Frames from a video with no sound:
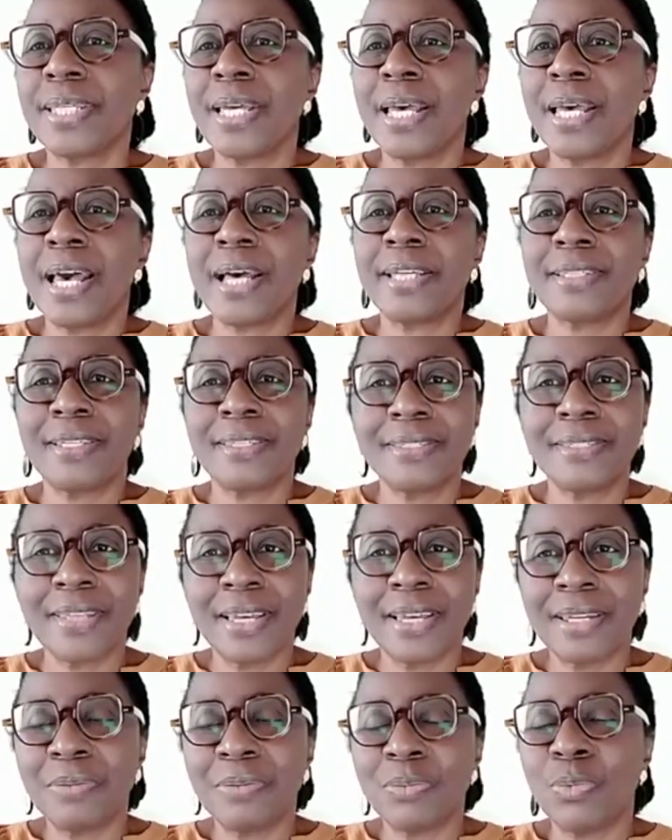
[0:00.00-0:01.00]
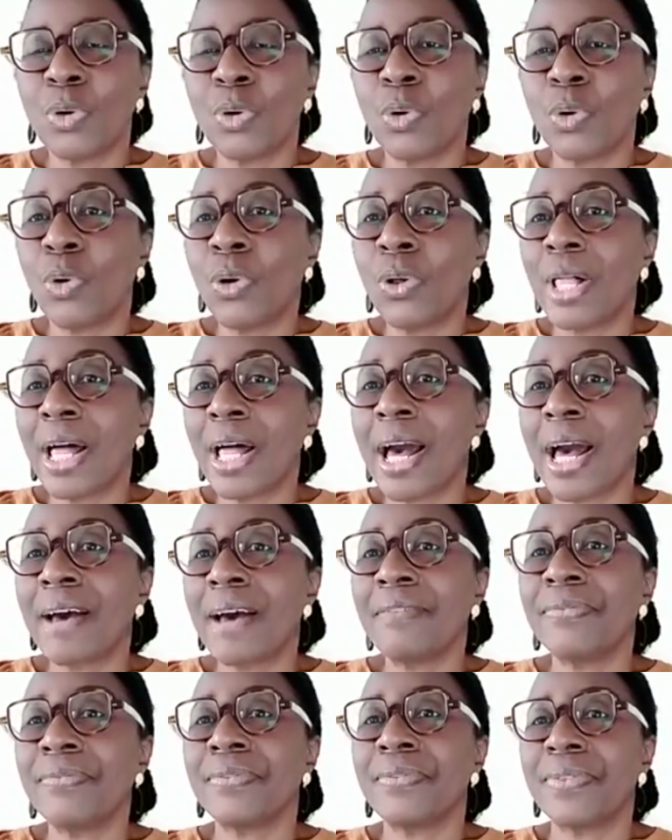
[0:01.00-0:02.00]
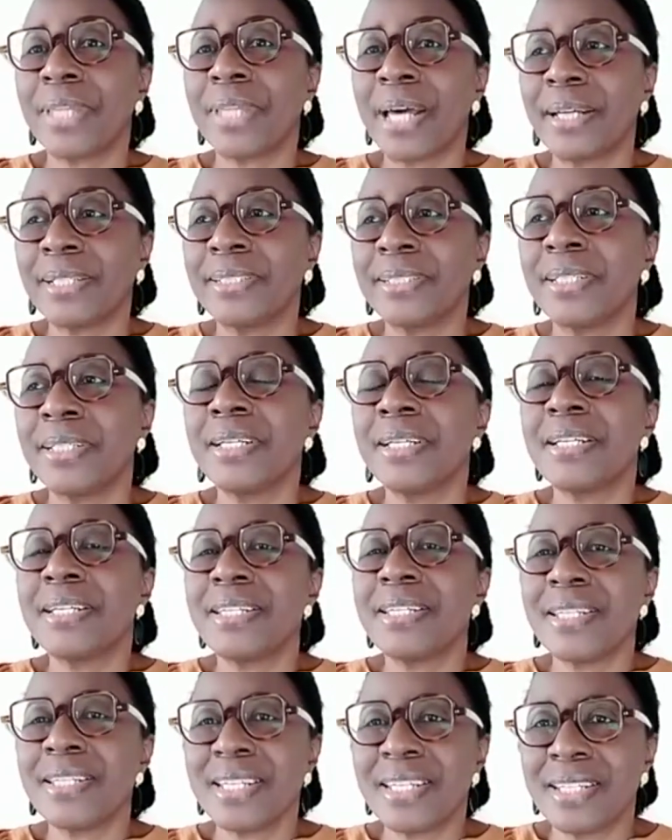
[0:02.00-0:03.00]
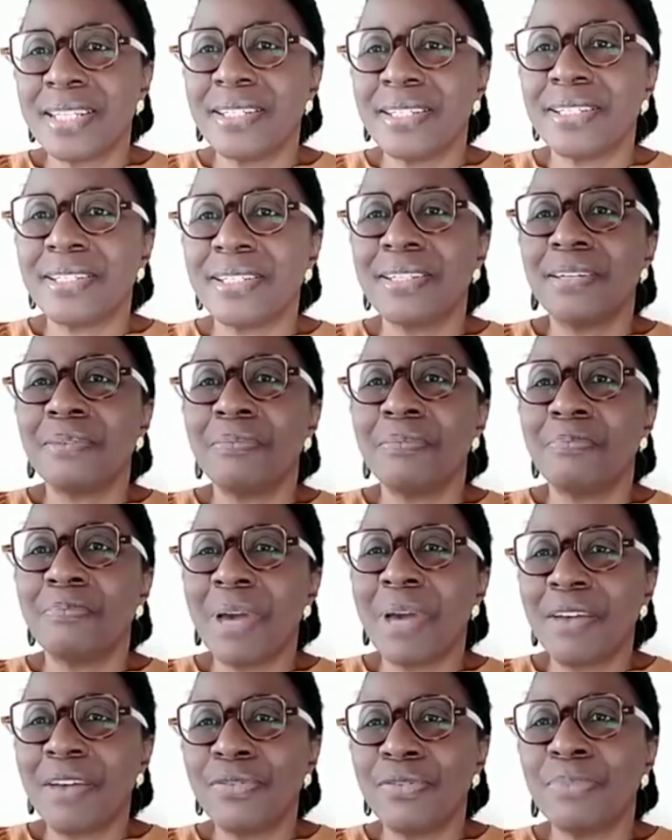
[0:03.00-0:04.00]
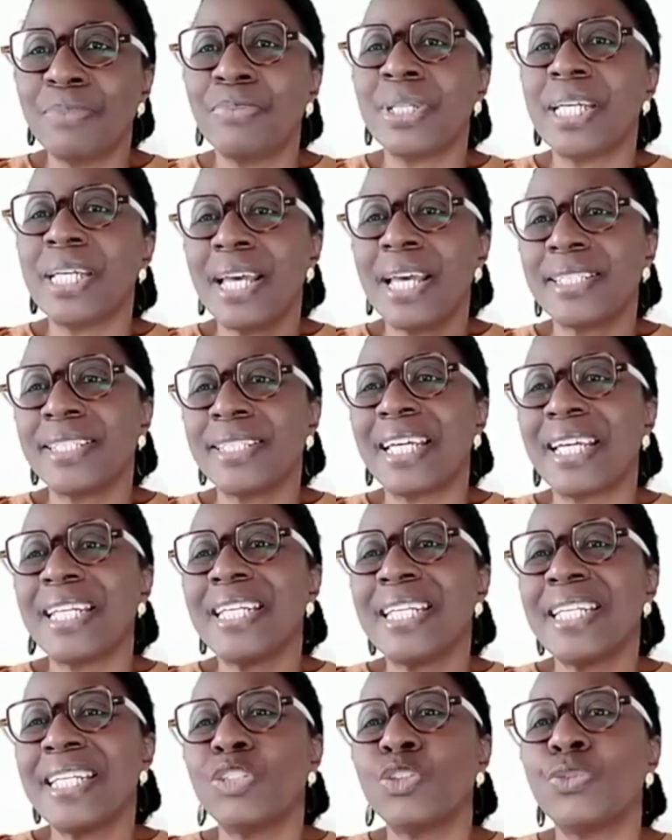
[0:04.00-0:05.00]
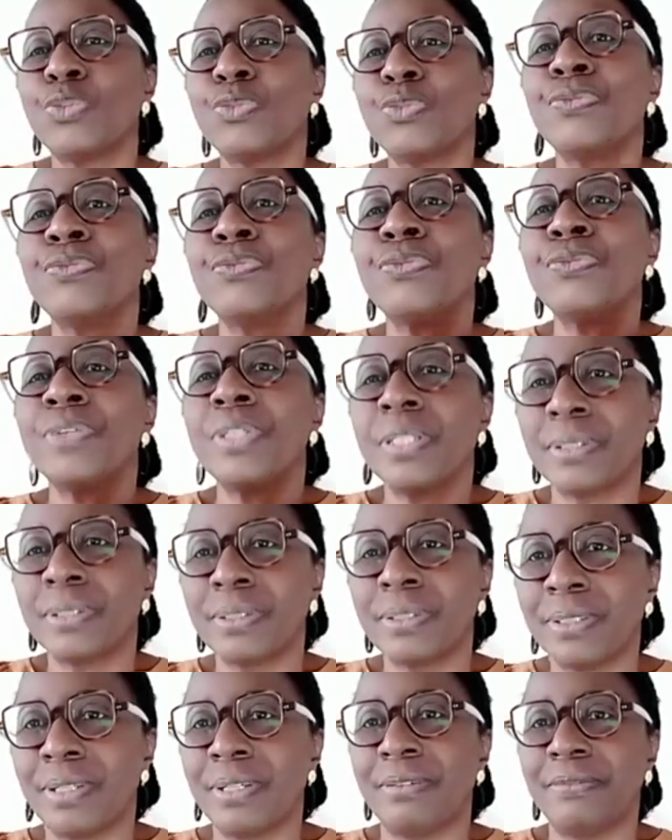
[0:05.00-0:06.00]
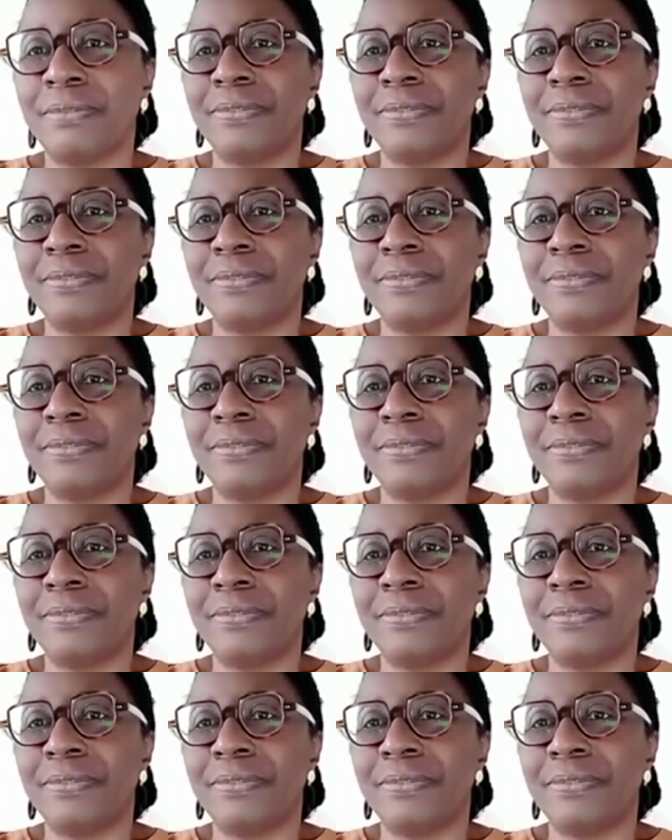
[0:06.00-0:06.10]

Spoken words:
As I said, we all have that need. Everybody has that need to feel love.